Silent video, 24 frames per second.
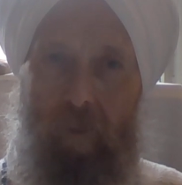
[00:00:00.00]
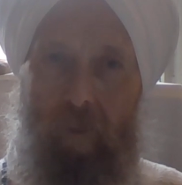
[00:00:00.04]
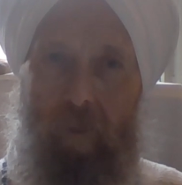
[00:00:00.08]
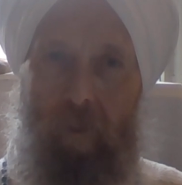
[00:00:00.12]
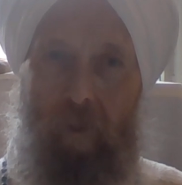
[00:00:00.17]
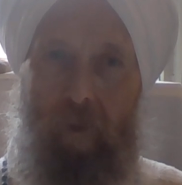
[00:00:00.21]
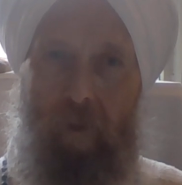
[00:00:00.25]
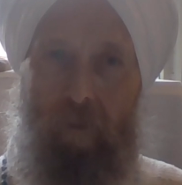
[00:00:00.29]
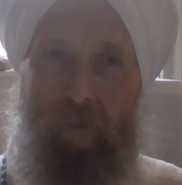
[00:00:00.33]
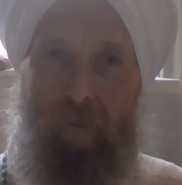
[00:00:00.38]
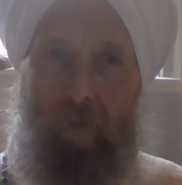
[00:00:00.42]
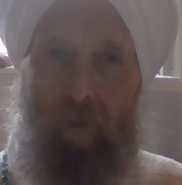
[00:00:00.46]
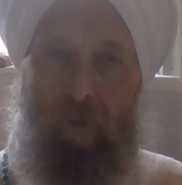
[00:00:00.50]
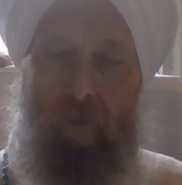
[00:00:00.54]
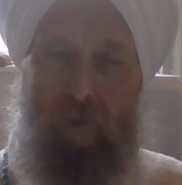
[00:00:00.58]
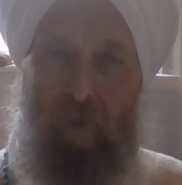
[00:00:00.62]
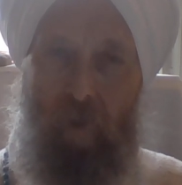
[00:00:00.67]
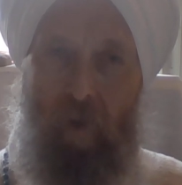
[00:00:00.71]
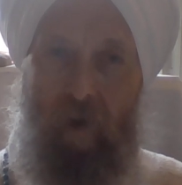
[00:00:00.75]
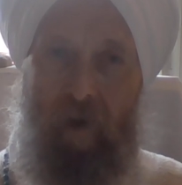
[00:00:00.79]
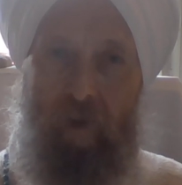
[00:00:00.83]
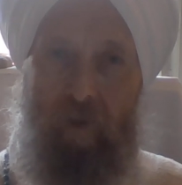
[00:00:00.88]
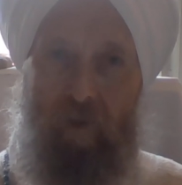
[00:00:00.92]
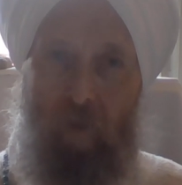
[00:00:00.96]
one of those
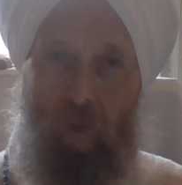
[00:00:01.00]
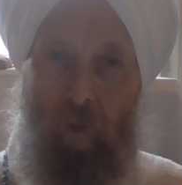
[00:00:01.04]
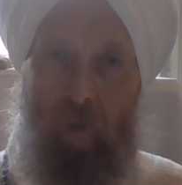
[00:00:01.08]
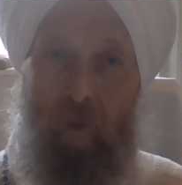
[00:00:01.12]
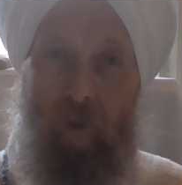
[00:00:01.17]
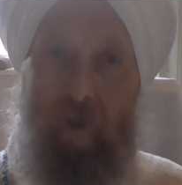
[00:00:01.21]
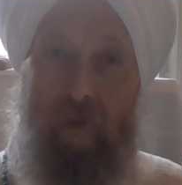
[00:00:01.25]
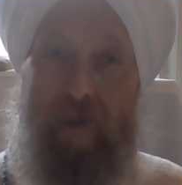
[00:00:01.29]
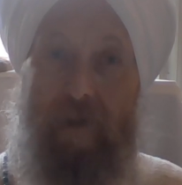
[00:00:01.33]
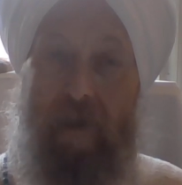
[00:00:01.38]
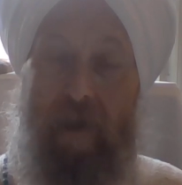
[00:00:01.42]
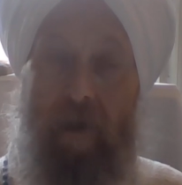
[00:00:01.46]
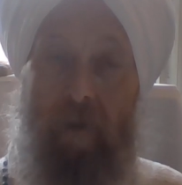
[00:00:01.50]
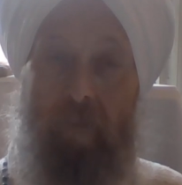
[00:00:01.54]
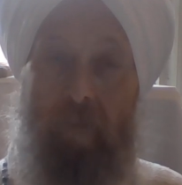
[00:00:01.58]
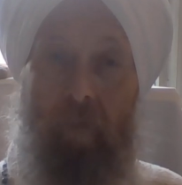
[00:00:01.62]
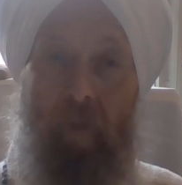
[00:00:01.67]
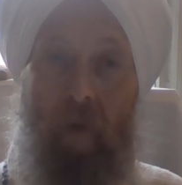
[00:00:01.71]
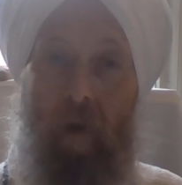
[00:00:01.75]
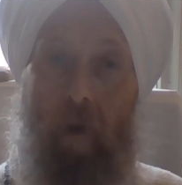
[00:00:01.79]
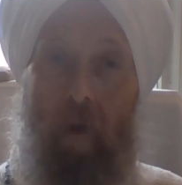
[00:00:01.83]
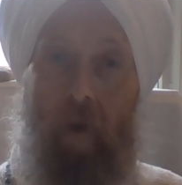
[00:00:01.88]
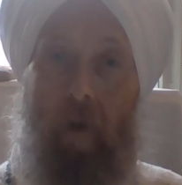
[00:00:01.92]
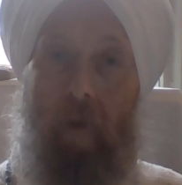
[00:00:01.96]
great souls,
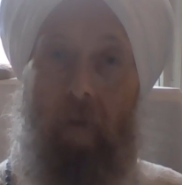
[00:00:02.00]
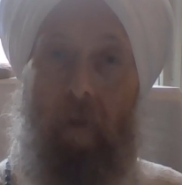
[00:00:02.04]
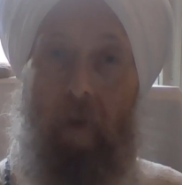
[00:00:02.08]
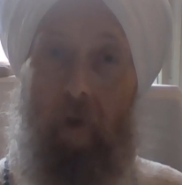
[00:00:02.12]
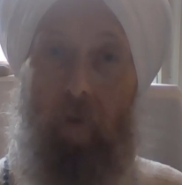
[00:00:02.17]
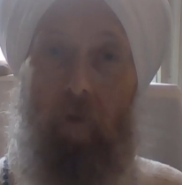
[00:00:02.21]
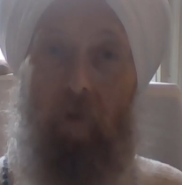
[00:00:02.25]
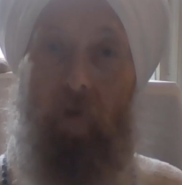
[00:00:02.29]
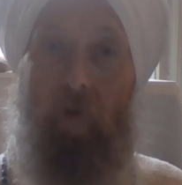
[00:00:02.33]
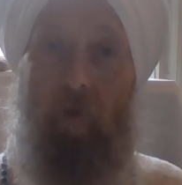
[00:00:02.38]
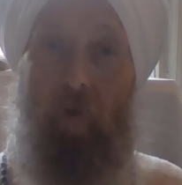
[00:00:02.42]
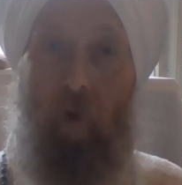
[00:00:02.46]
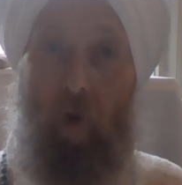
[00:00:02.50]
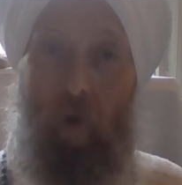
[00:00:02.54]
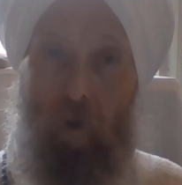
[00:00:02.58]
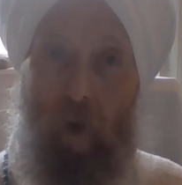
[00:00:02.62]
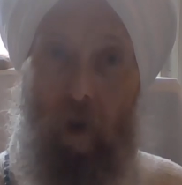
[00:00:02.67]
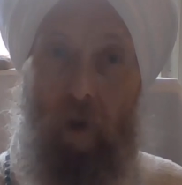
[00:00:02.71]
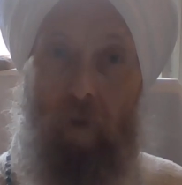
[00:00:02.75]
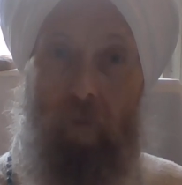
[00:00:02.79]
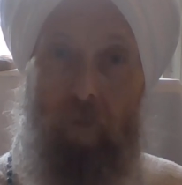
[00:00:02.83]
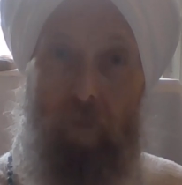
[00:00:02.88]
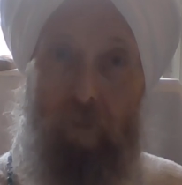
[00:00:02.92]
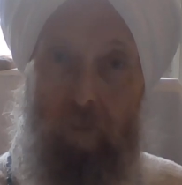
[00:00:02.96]
they don't start
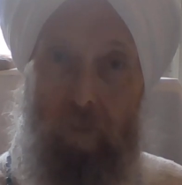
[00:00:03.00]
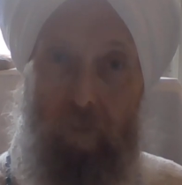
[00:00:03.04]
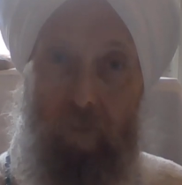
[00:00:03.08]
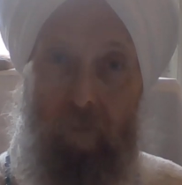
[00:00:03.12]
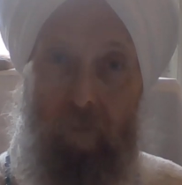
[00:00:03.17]
off